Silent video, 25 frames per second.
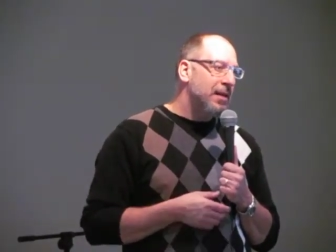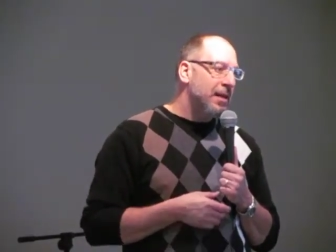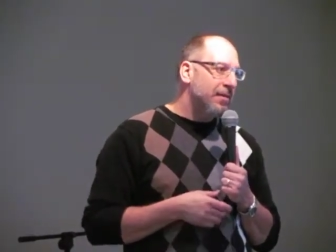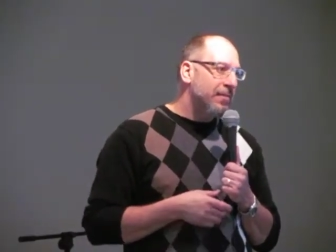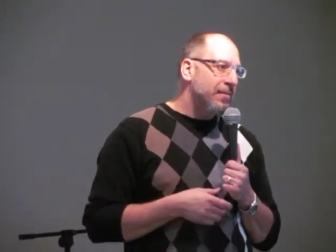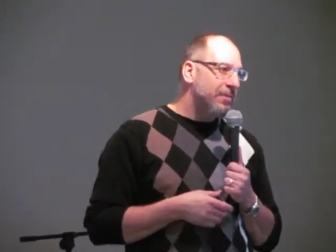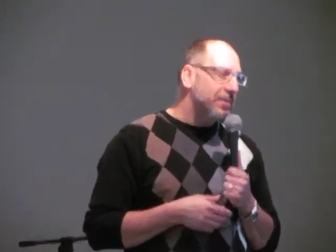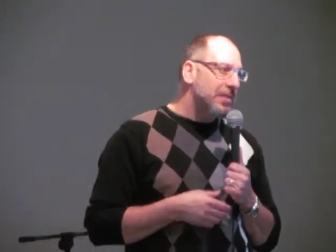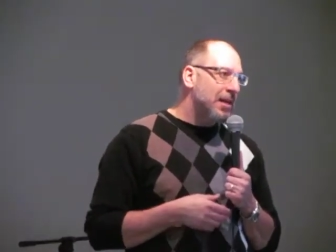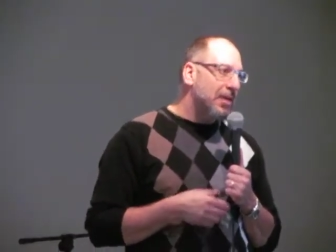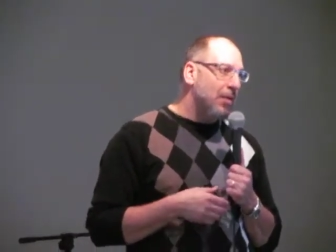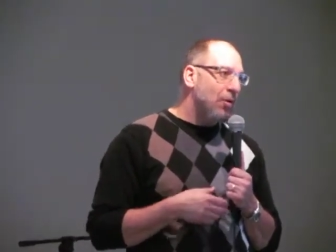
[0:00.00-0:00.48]

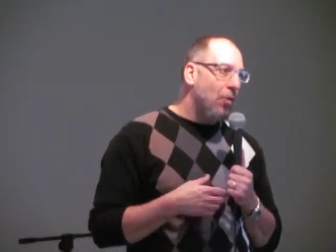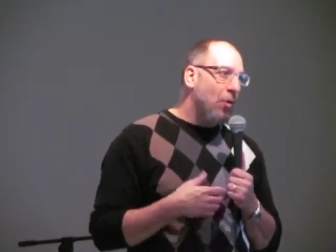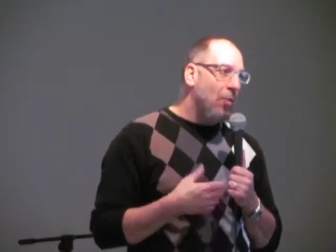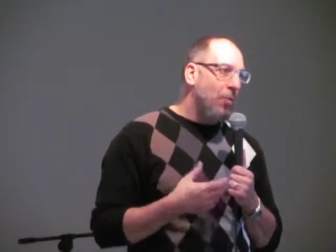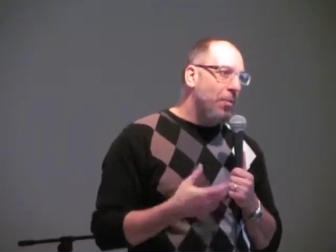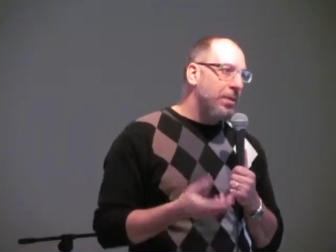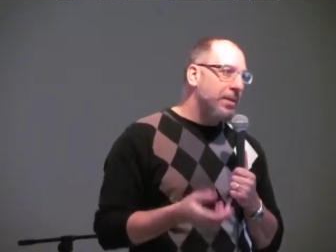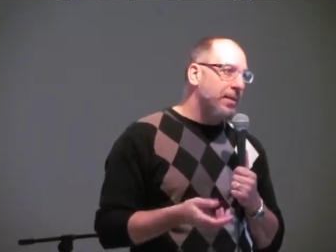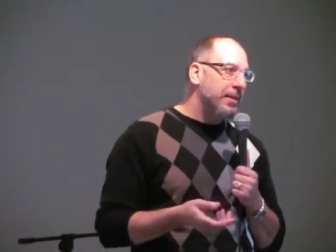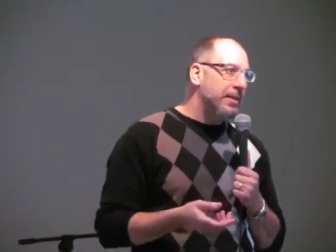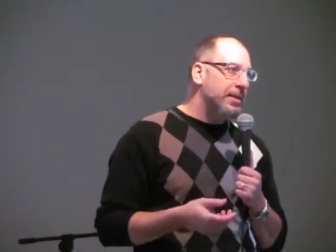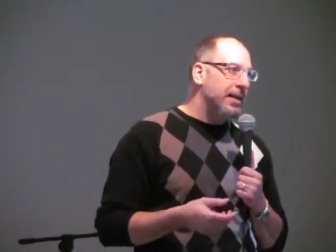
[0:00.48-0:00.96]
If you're not
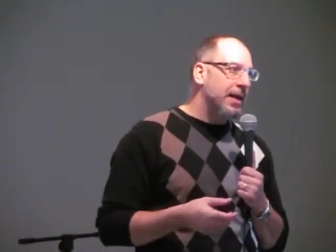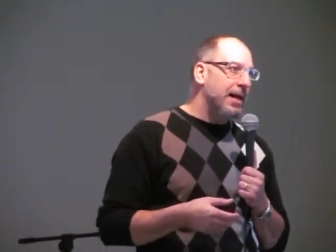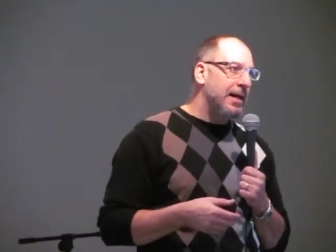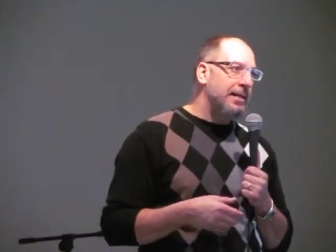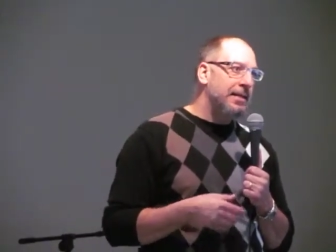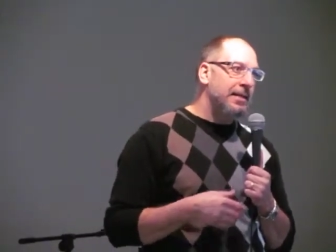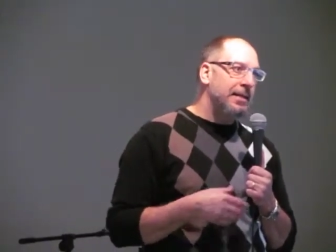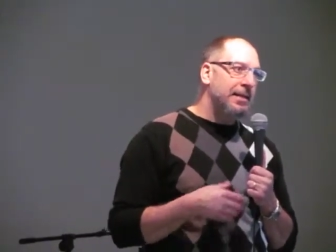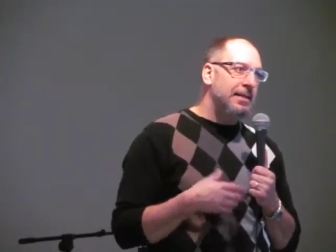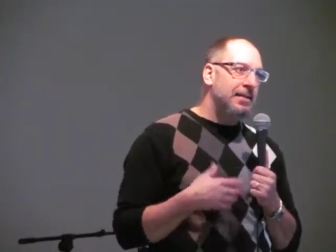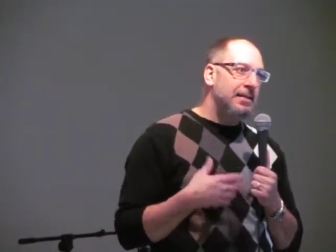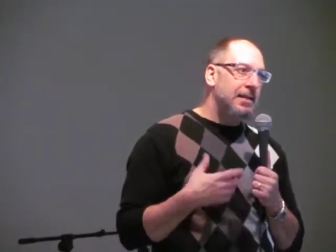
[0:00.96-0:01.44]
open to
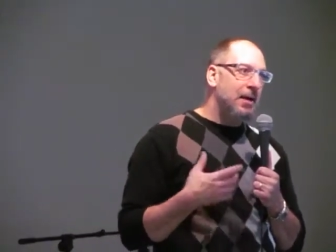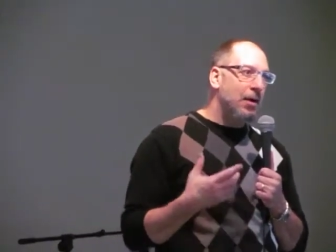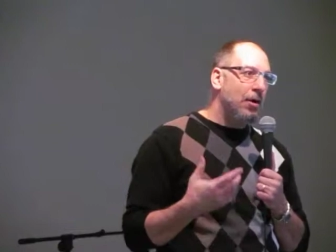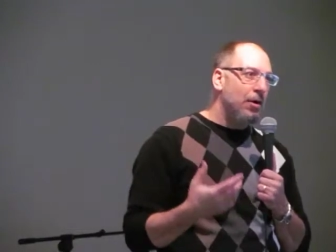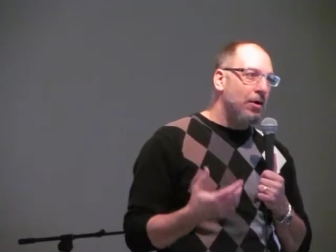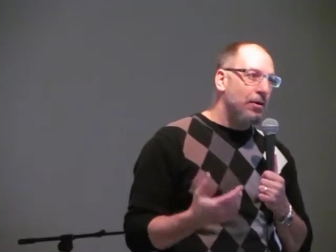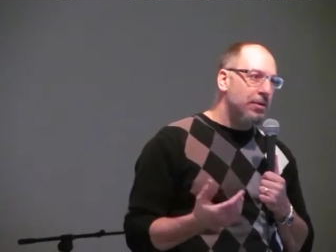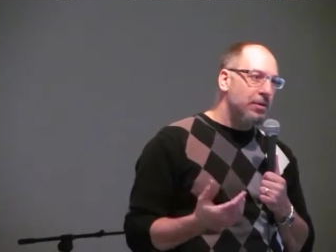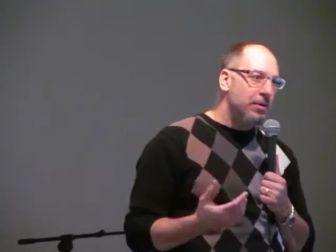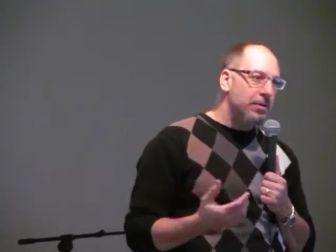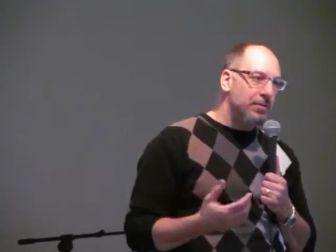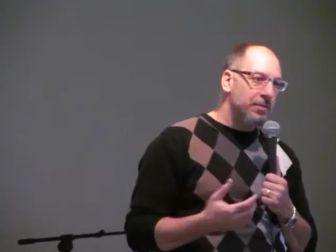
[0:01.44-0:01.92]
that, then it's
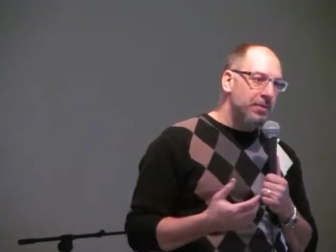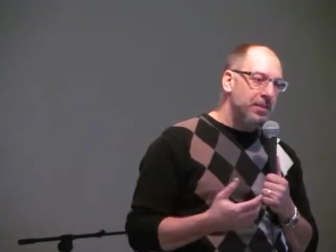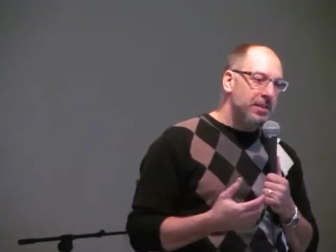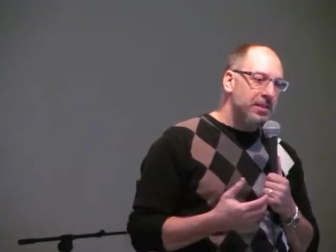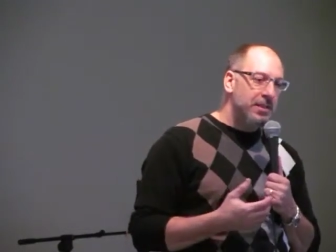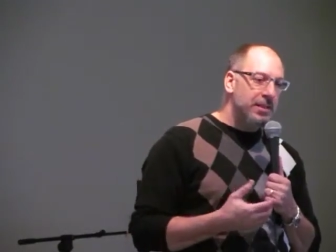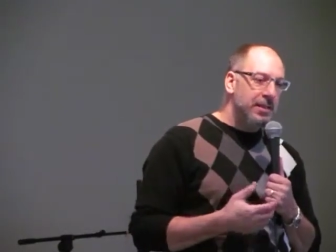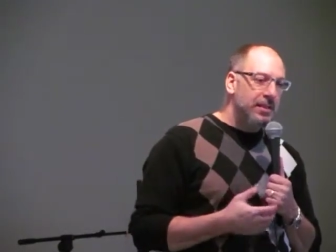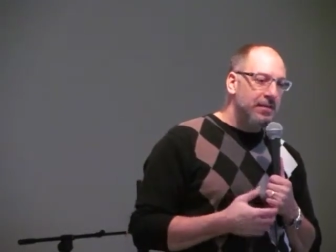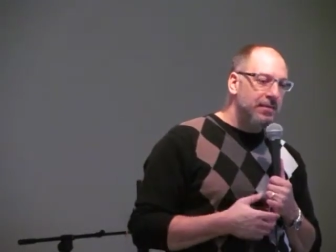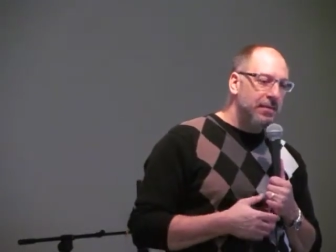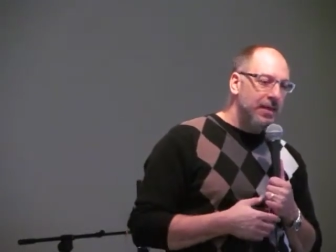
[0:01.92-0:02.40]
hard to
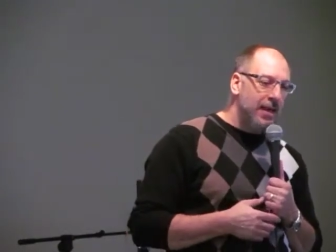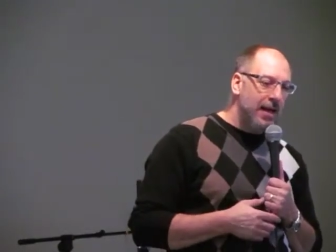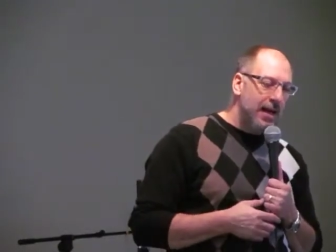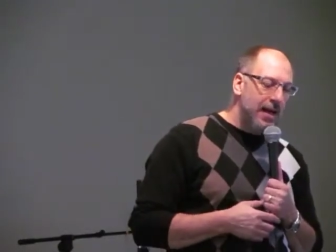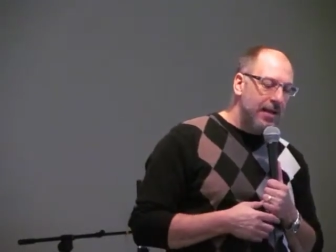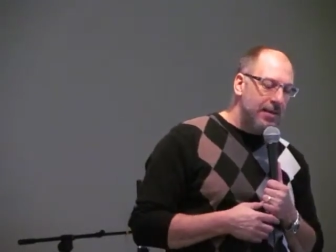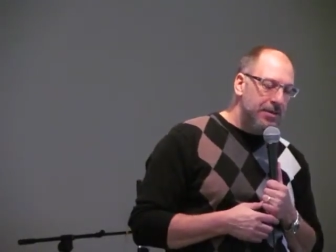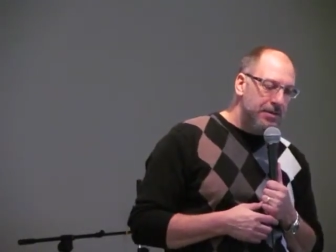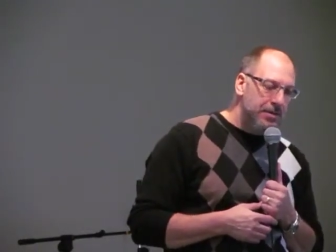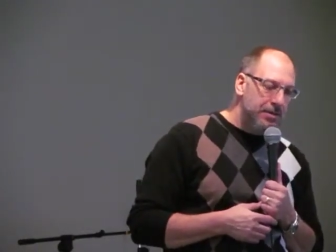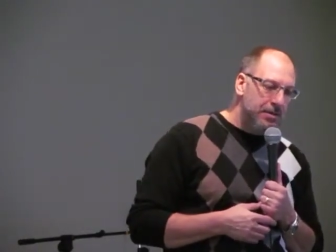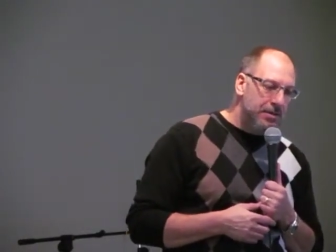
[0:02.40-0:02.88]
receive that.